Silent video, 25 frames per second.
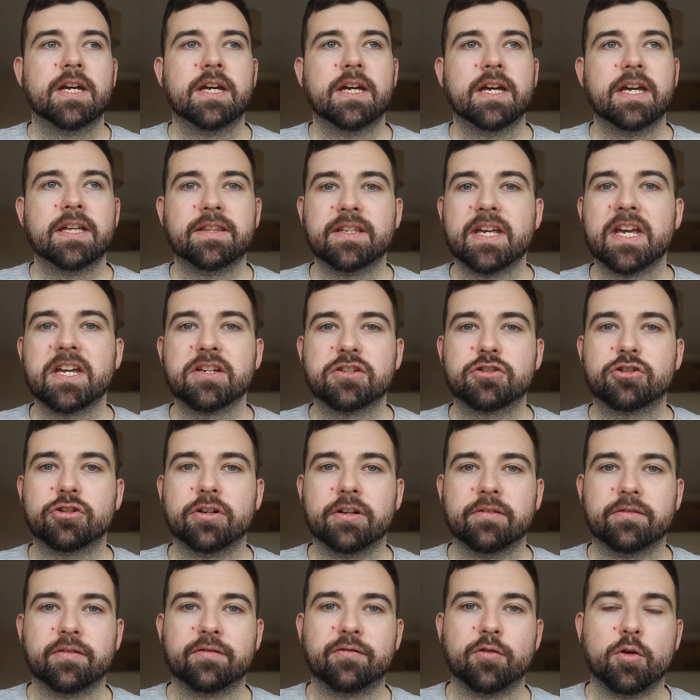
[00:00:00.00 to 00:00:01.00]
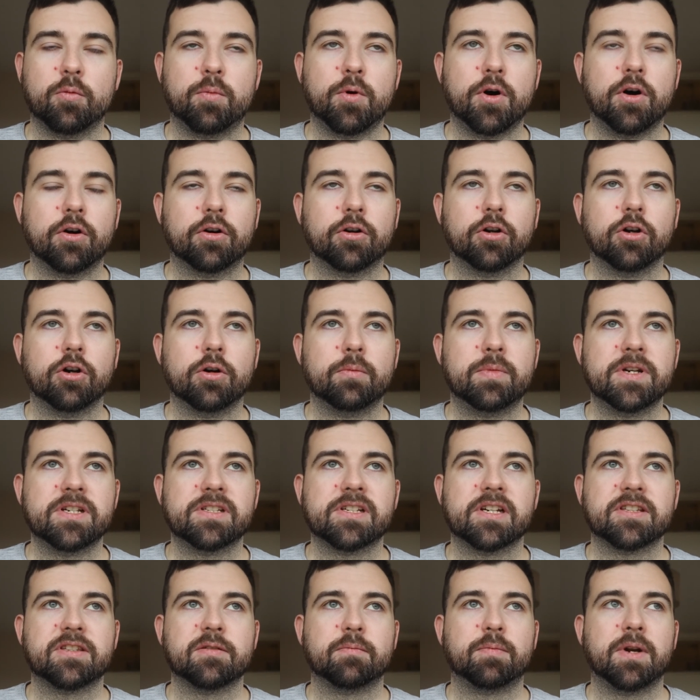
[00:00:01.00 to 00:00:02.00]
in the history of the football club. He's
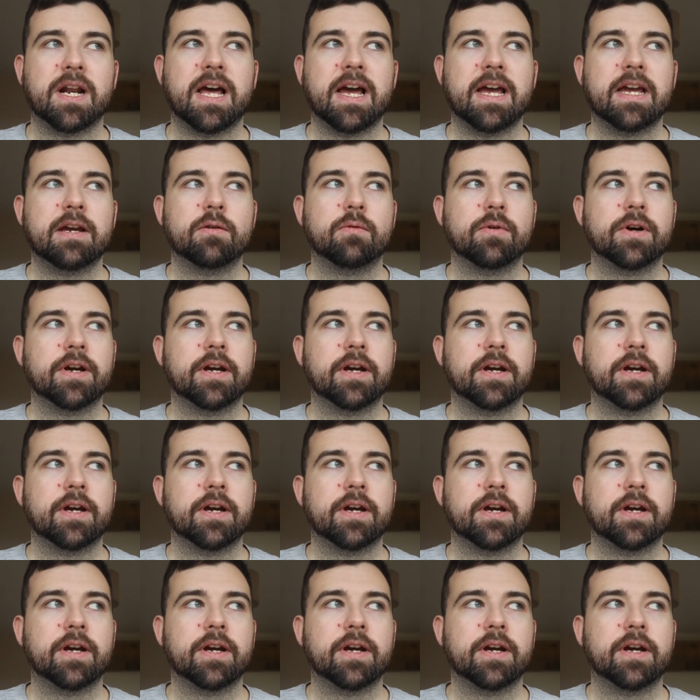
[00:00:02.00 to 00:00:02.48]
had to play